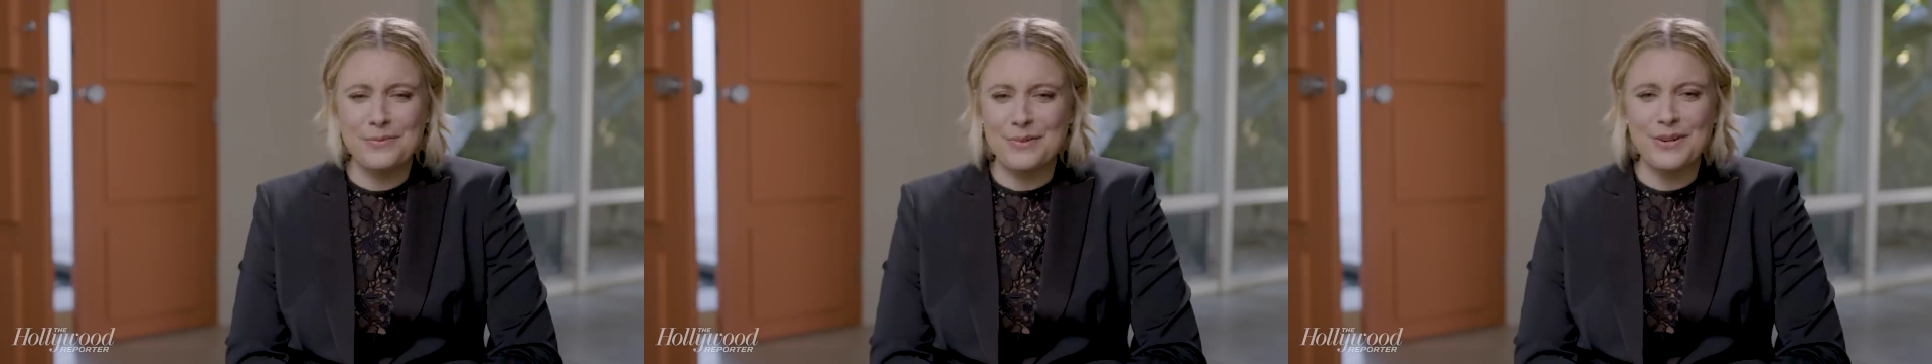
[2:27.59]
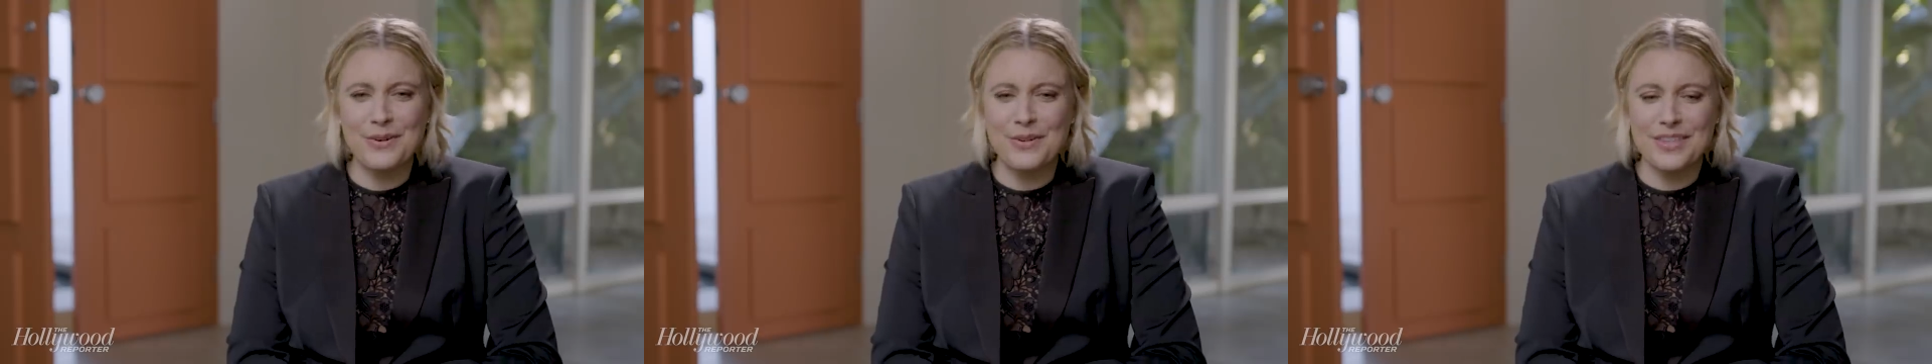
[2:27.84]

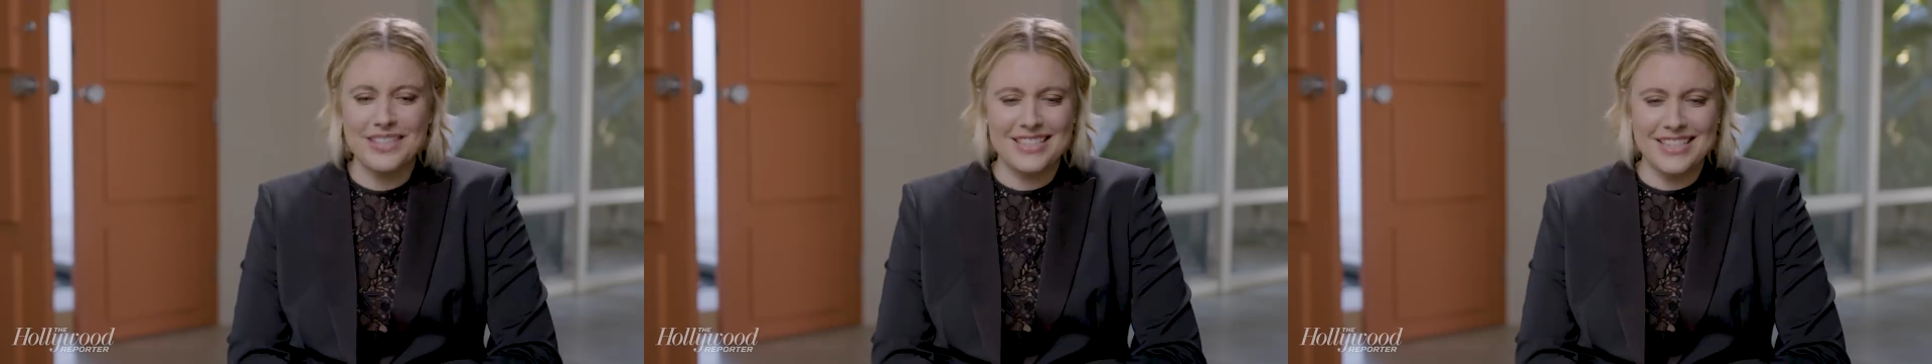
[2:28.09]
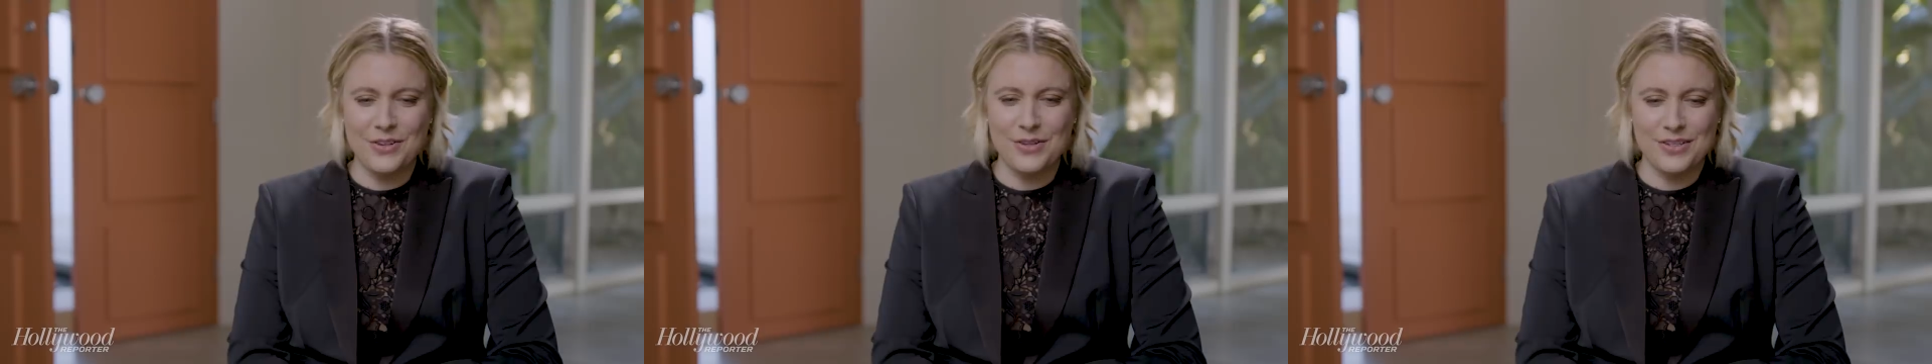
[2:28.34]
What are the
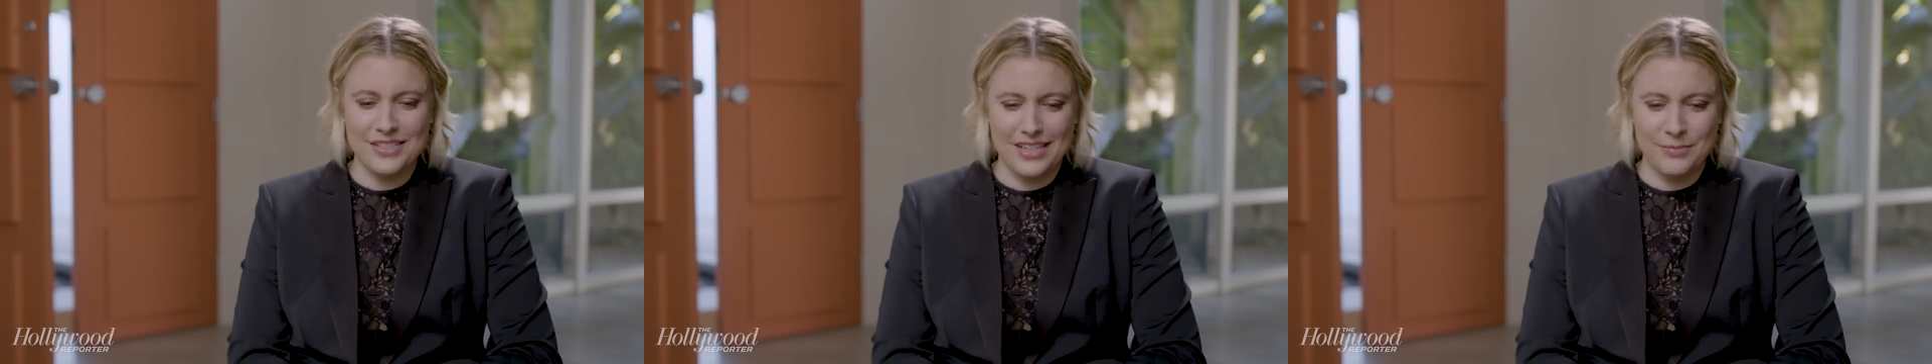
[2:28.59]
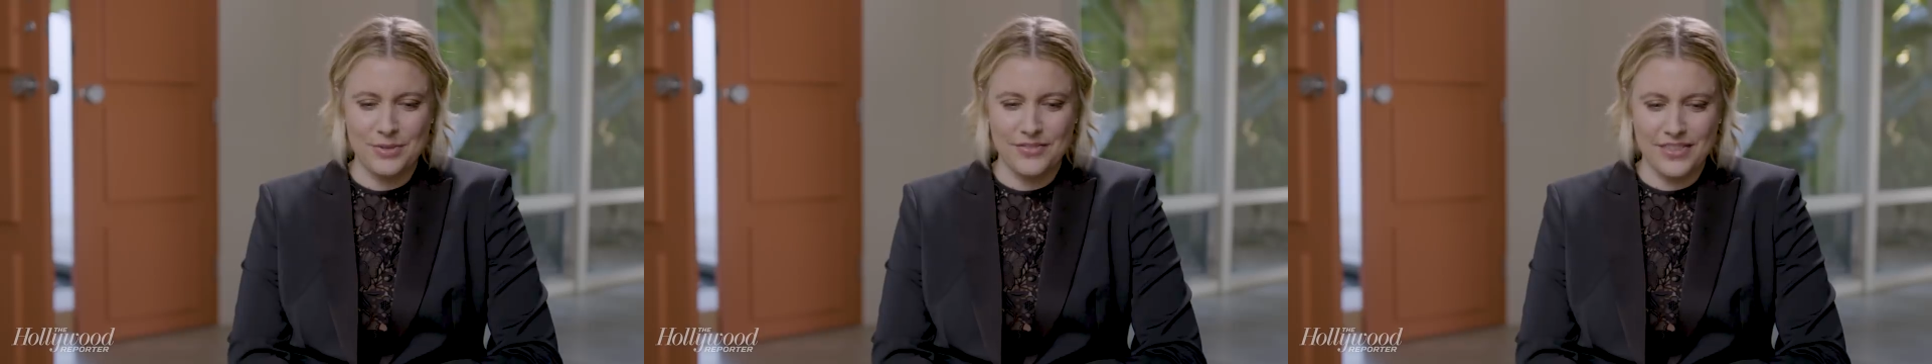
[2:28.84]

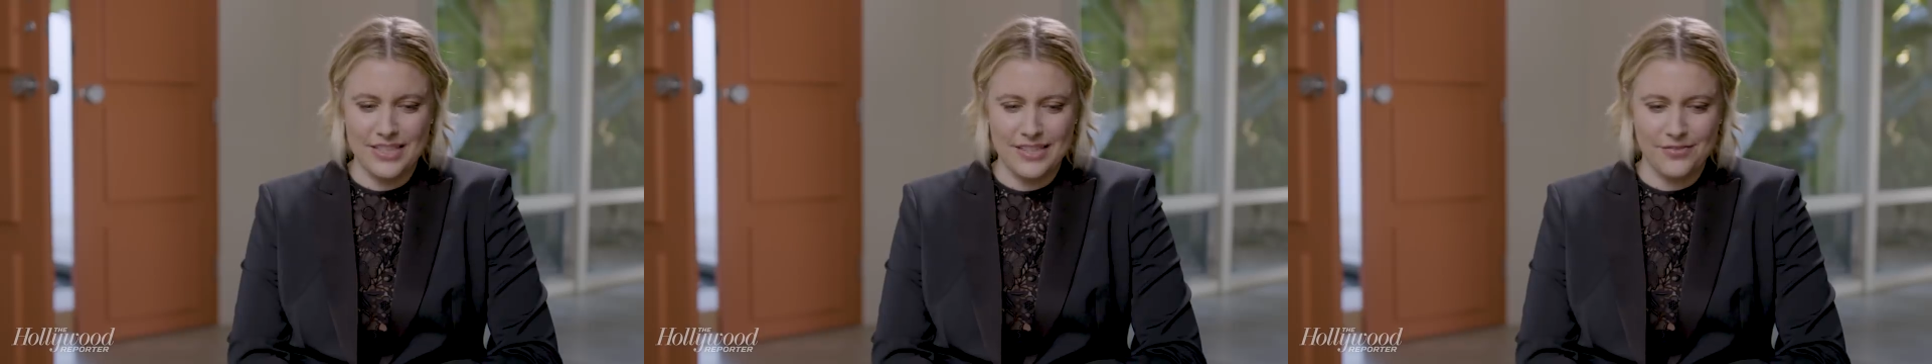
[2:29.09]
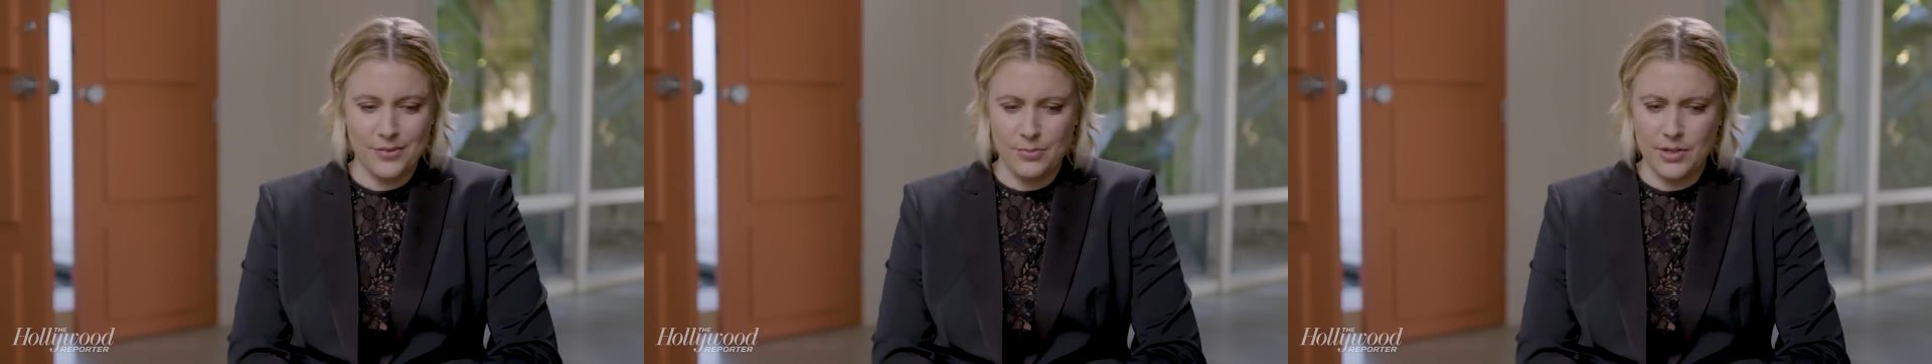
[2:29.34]
stereotypes of
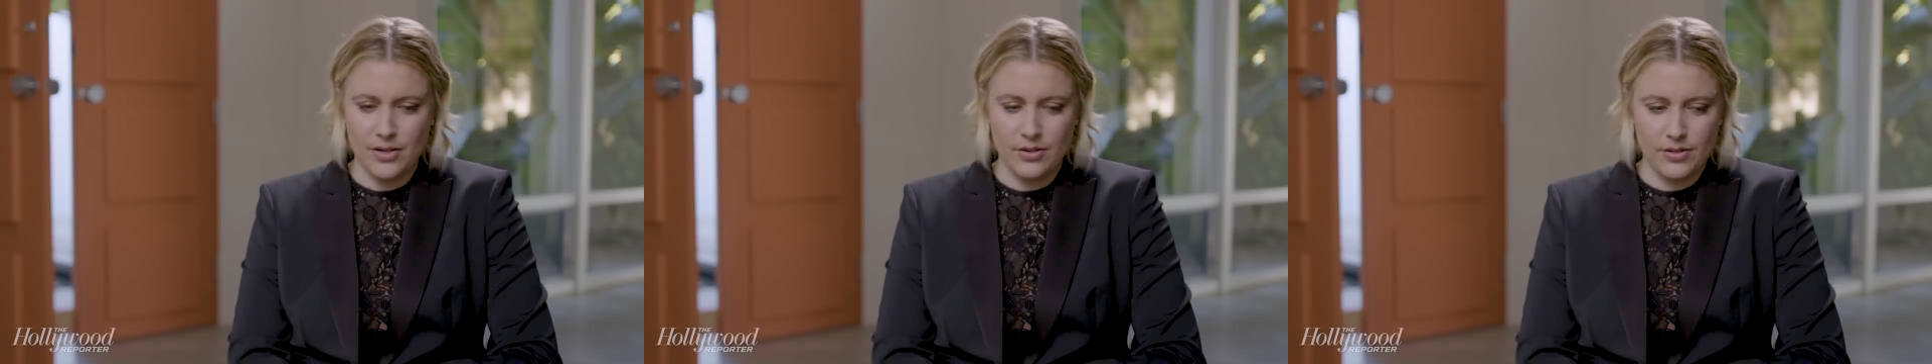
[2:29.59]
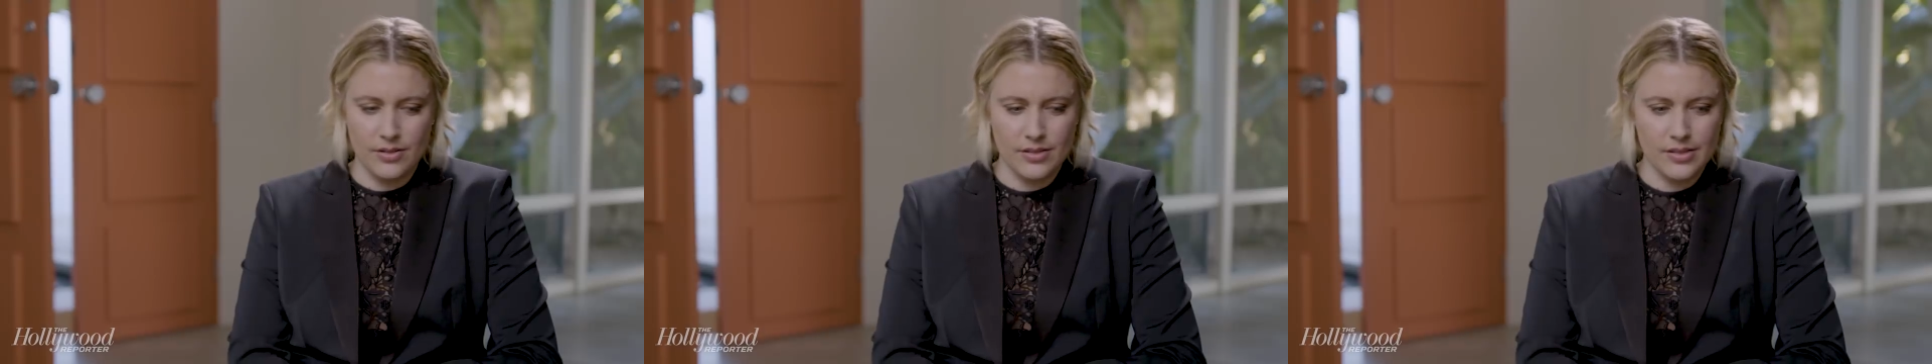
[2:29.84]
indie
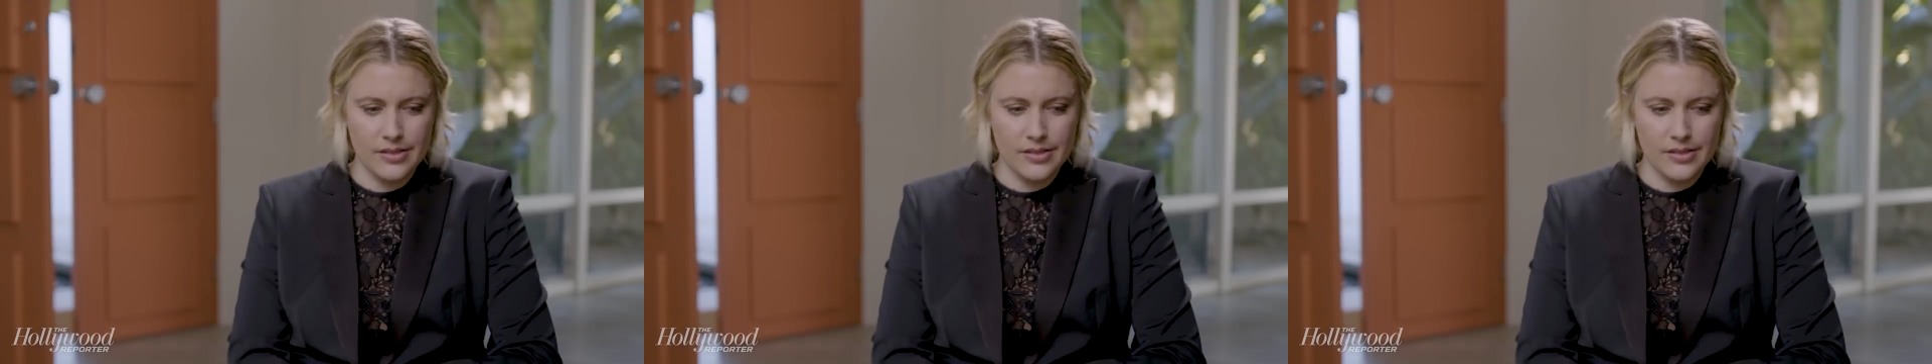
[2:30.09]
filmmakers?